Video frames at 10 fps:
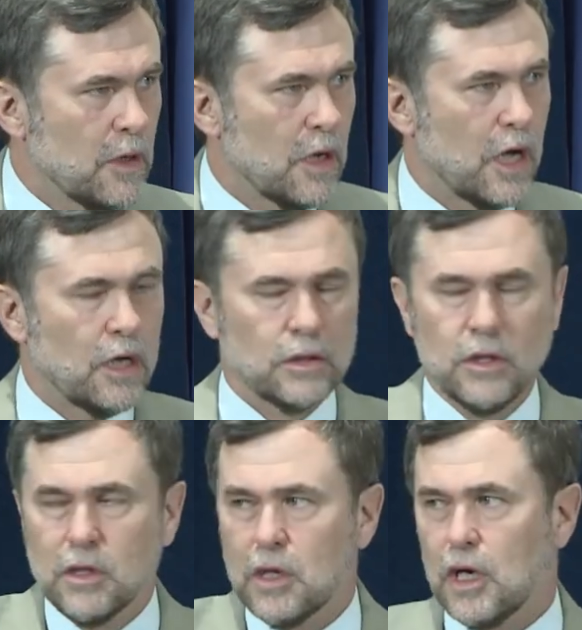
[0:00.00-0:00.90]
Uh,
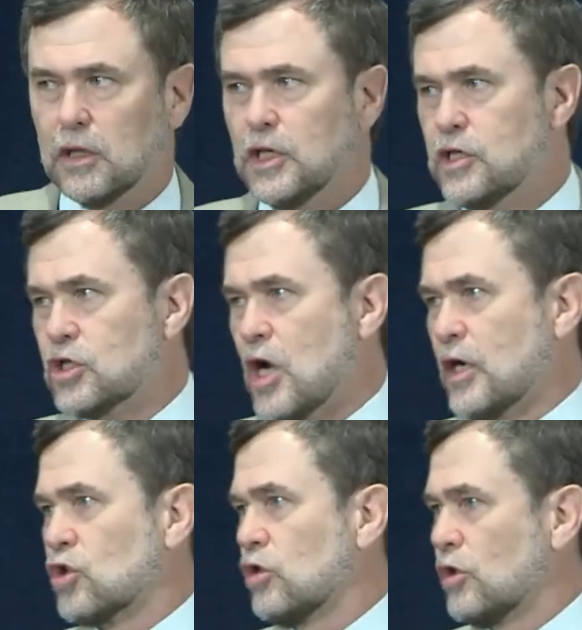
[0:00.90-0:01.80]
uh, Linda
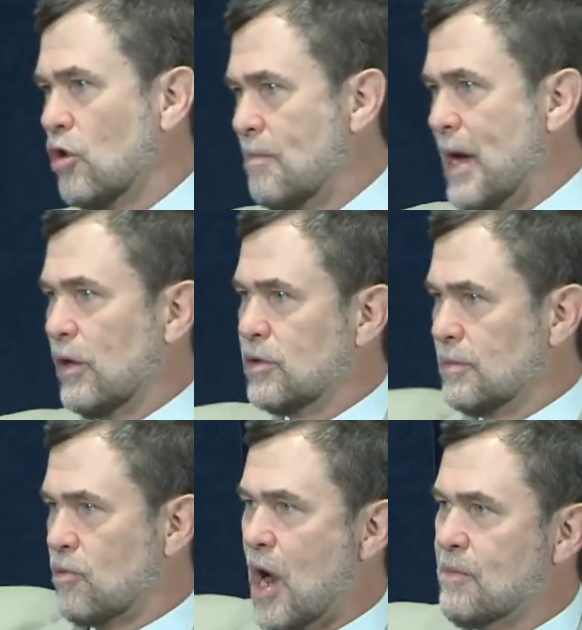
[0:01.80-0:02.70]
talked earlier about the
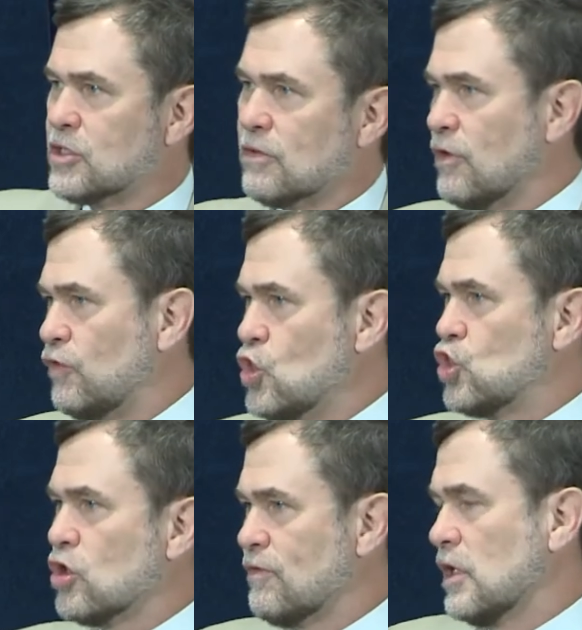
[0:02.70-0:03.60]
promise of the
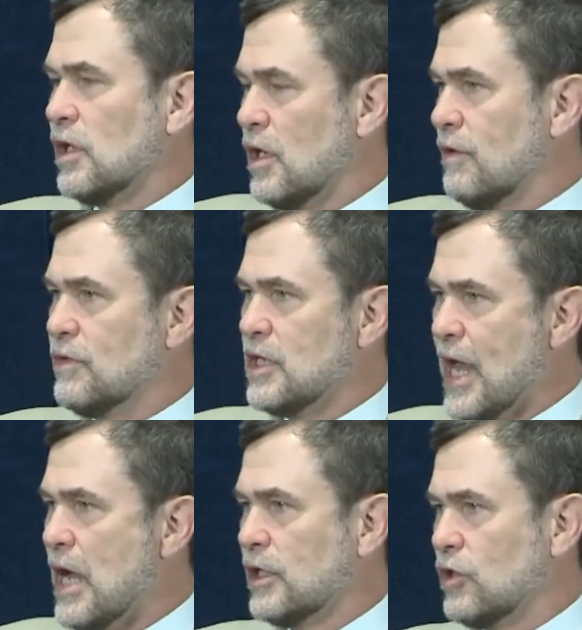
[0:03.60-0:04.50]
future of the, of the
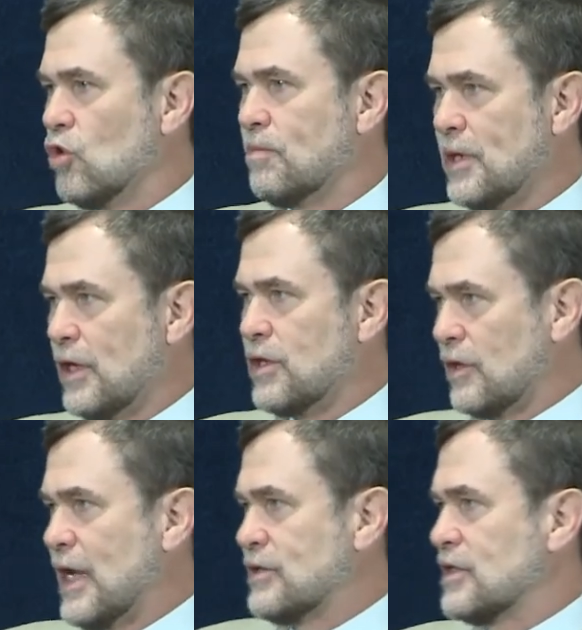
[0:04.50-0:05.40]
Yali group, and I think
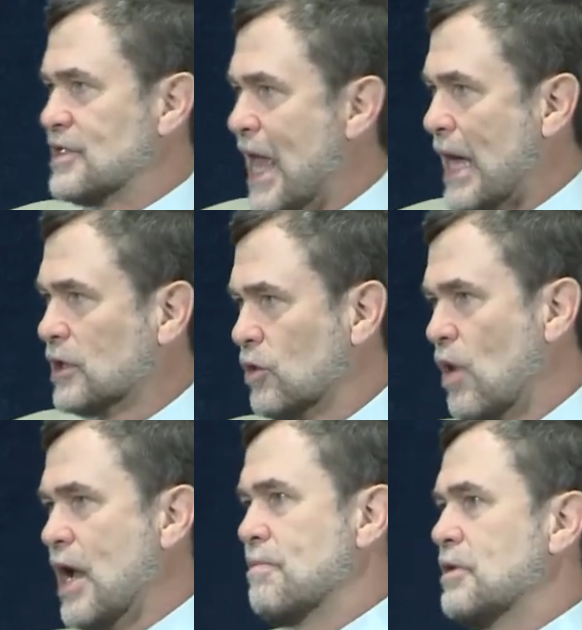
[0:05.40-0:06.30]
that's exactly right.